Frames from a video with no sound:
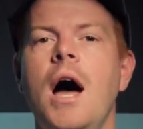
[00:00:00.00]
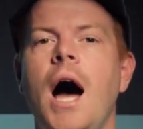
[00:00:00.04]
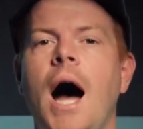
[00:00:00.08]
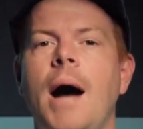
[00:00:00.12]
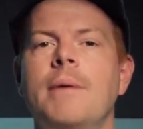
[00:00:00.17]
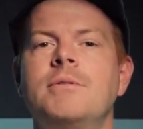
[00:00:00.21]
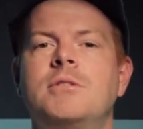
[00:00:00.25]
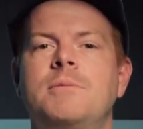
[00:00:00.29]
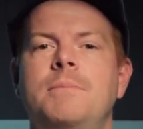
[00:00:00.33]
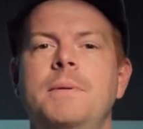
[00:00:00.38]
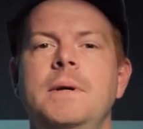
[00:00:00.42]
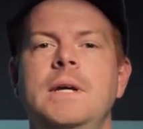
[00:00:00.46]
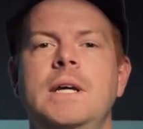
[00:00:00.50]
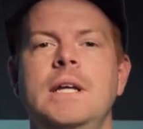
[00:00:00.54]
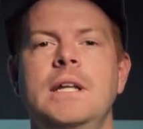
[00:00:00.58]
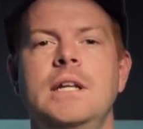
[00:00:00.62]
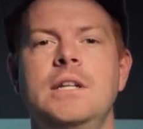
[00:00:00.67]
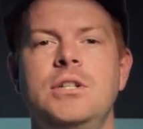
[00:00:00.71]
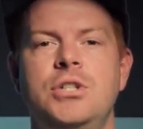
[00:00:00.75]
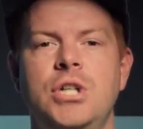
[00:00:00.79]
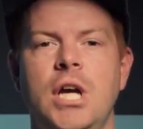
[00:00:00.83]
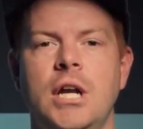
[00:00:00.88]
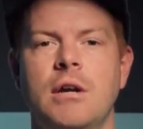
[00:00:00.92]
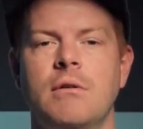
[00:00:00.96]
I'm speaking
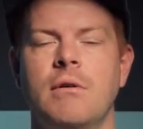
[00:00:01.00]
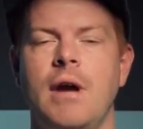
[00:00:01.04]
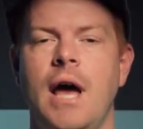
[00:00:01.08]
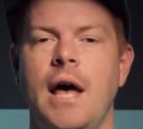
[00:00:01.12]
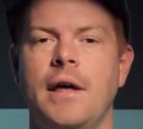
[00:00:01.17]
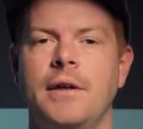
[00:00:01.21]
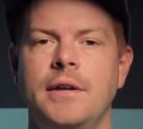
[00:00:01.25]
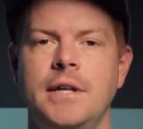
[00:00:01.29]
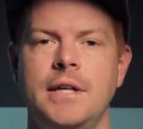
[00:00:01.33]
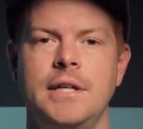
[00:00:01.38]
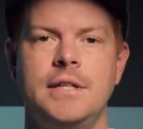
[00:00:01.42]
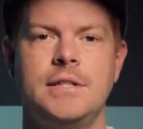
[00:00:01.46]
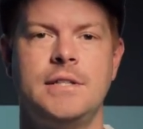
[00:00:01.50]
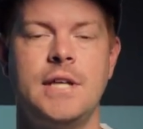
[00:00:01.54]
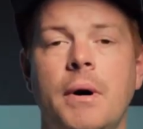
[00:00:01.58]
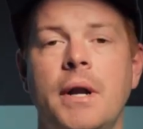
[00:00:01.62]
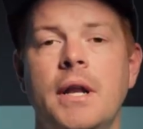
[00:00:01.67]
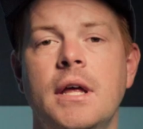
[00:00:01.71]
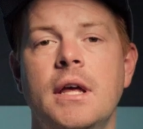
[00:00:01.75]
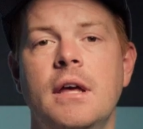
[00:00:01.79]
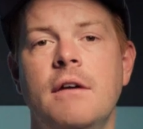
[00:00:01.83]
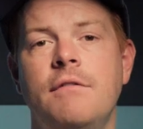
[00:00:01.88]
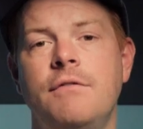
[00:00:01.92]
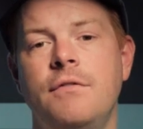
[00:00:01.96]
in generalities,
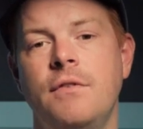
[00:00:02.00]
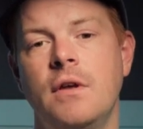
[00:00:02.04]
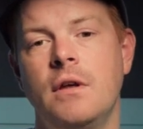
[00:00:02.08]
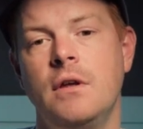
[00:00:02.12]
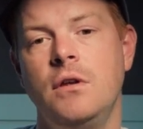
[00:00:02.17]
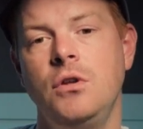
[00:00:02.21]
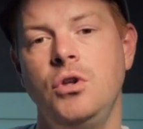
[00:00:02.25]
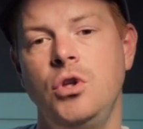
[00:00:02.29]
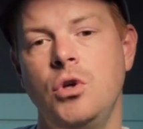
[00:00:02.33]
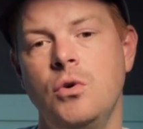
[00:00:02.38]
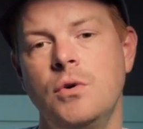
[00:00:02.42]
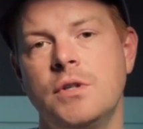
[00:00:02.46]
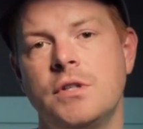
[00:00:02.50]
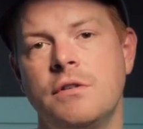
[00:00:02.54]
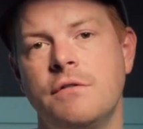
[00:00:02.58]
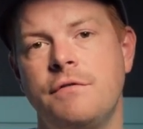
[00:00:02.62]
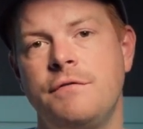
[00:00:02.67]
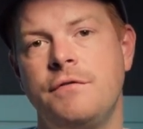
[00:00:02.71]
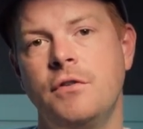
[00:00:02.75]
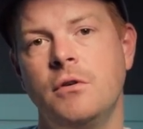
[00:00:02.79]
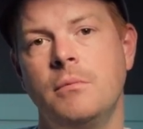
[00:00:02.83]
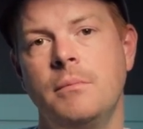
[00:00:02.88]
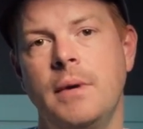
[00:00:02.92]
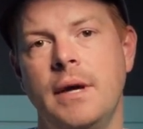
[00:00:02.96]
but if you as a
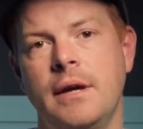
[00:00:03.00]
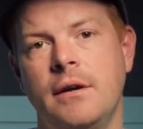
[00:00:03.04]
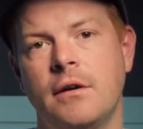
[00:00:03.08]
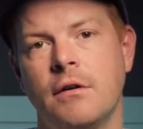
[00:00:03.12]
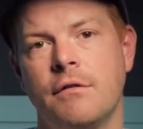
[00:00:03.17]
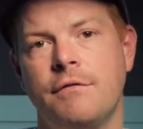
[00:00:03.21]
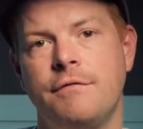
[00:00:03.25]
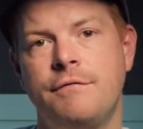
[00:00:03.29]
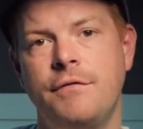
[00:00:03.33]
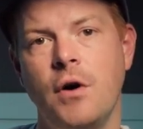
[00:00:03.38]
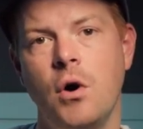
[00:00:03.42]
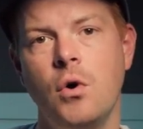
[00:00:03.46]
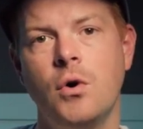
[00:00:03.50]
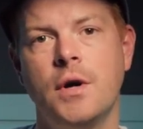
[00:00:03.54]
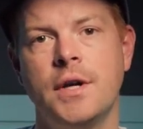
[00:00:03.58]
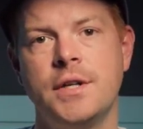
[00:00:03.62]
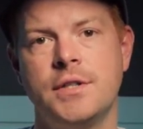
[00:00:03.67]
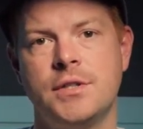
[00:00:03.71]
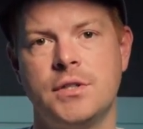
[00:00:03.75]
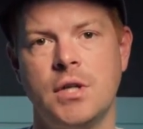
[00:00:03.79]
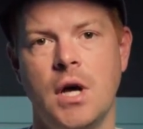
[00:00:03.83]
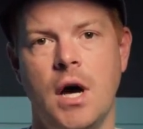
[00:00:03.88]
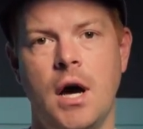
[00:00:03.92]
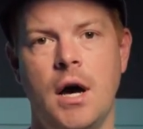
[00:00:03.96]
filmmaker
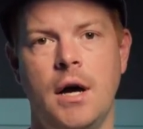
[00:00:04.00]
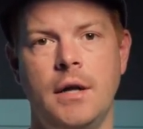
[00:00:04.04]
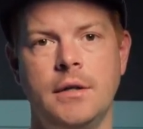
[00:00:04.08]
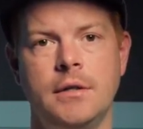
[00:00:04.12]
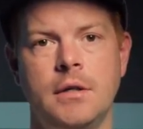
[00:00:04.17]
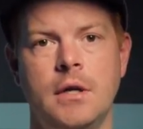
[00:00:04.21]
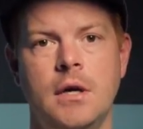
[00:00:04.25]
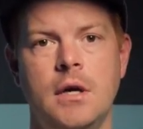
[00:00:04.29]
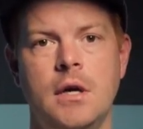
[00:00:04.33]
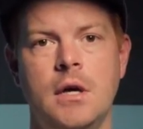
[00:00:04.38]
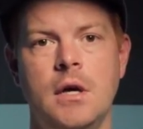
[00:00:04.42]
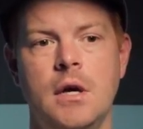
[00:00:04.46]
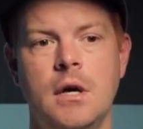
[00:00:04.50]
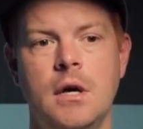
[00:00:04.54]
focus on